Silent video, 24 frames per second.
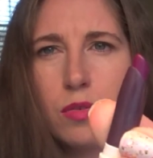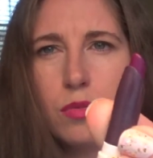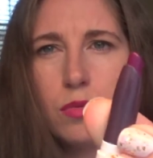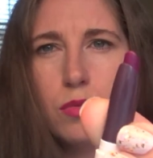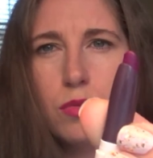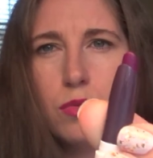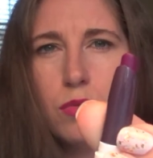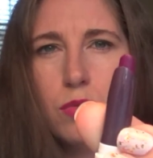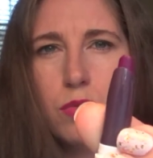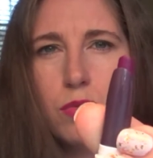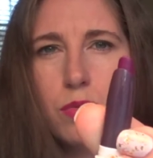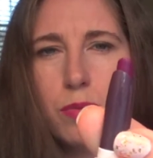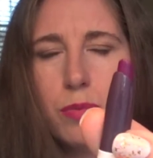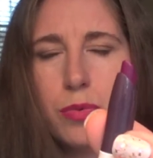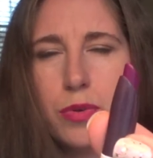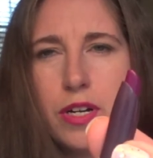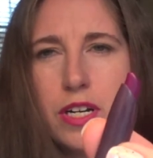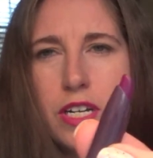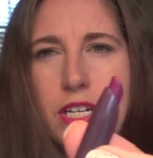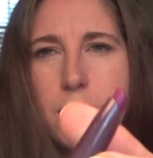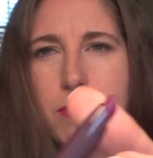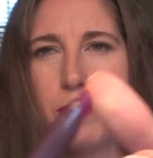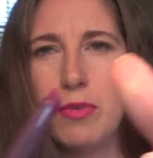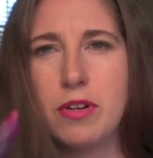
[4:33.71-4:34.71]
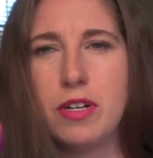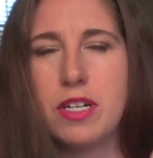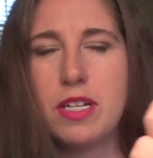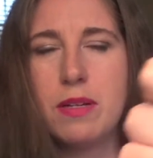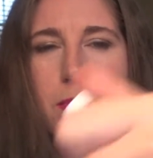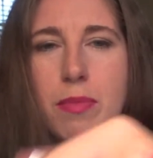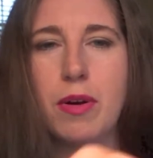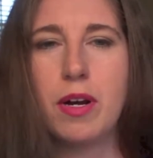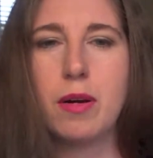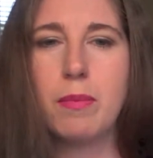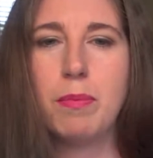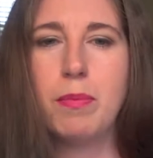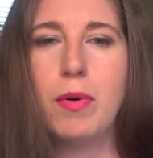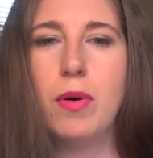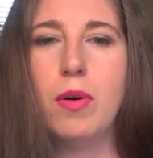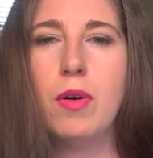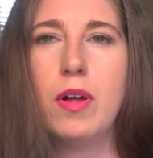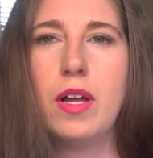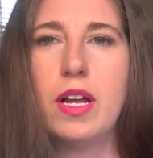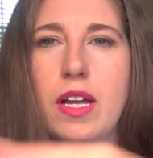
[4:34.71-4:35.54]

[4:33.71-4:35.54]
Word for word: ooh, pretty purple,